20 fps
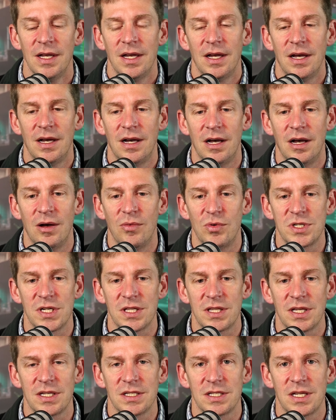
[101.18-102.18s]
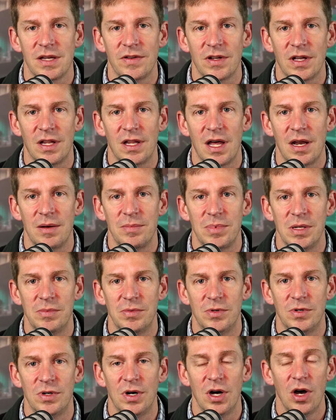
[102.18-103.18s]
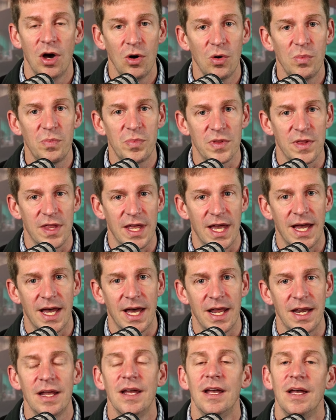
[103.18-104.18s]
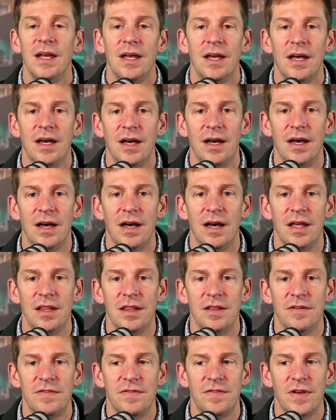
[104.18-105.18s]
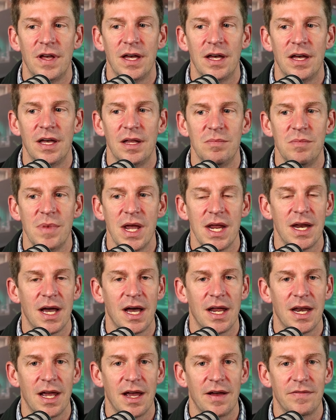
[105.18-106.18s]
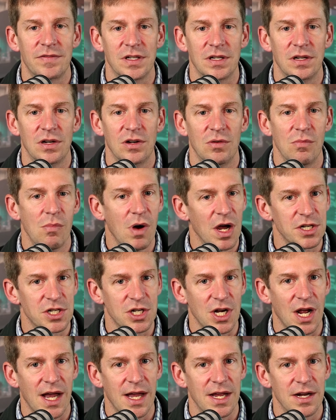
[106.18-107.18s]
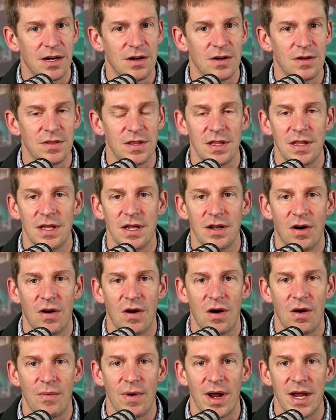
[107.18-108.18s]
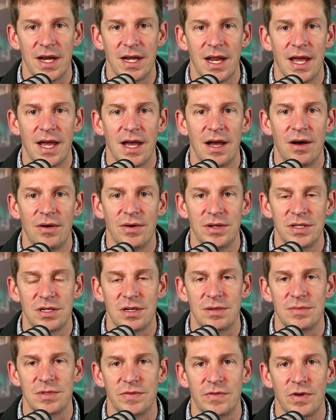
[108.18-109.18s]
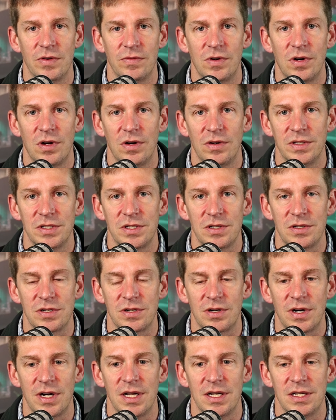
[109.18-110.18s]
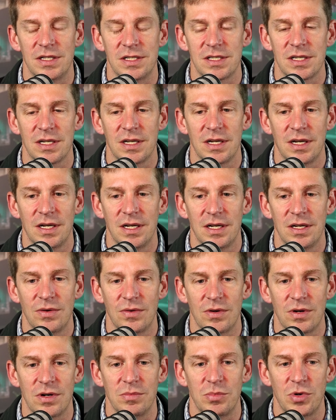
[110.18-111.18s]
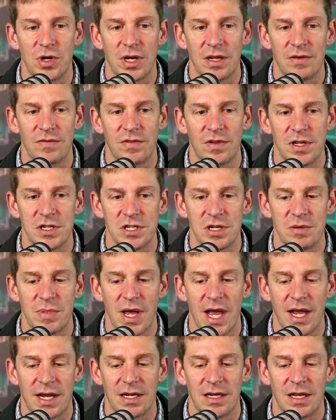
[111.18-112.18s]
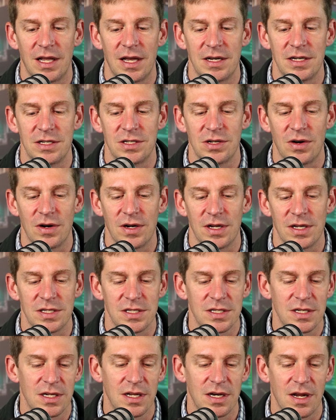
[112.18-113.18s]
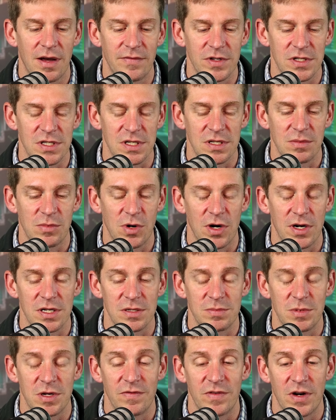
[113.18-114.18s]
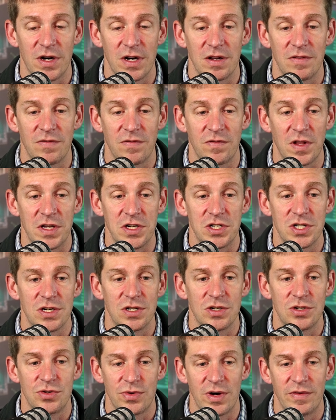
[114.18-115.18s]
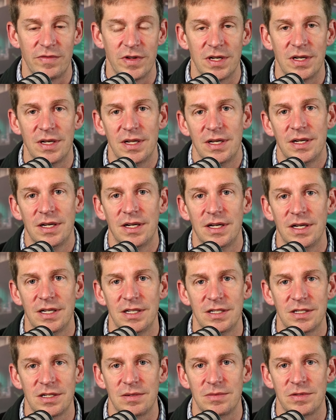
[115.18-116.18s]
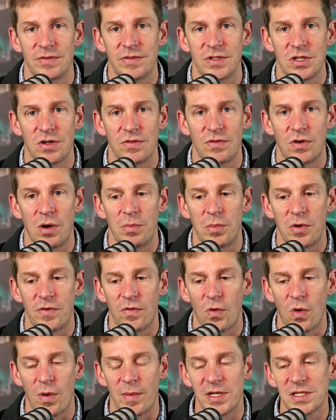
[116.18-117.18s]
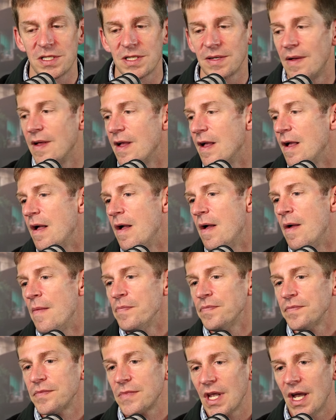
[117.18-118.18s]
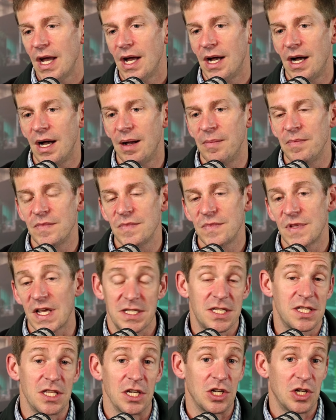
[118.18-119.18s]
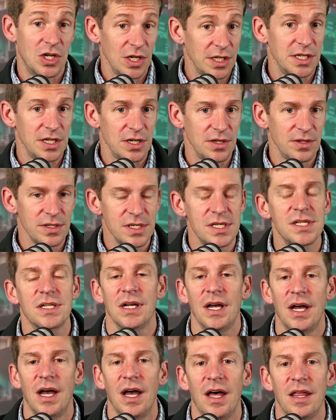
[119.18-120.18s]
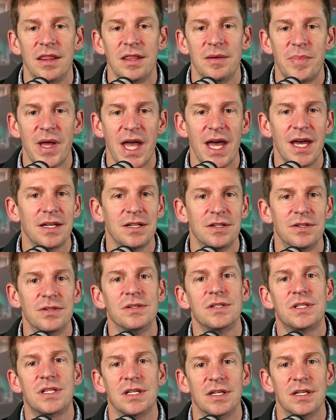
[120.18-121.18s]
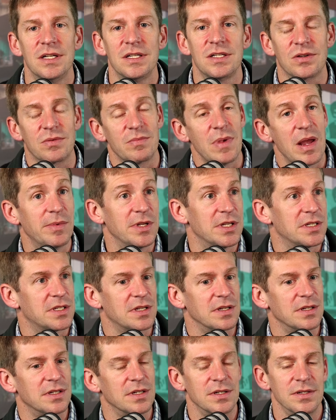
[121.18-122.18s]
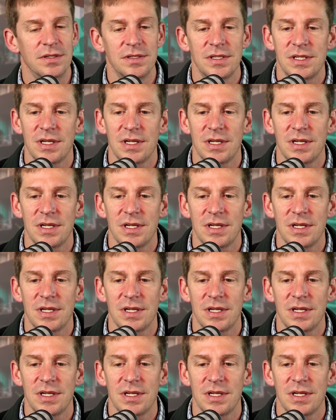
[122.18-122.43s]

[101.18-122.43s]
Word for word: uh, which I think is giving a lot of people hope that uh, the Fed may not have to go much higher than they are right now in terms of overall interest rates uh, in order to bring inflation back in line to targets. And obviously, the market has been very inflation driven uh, in terms of its overall performance um, that's the good news. Uh, the bad news is, or maybe it's good news,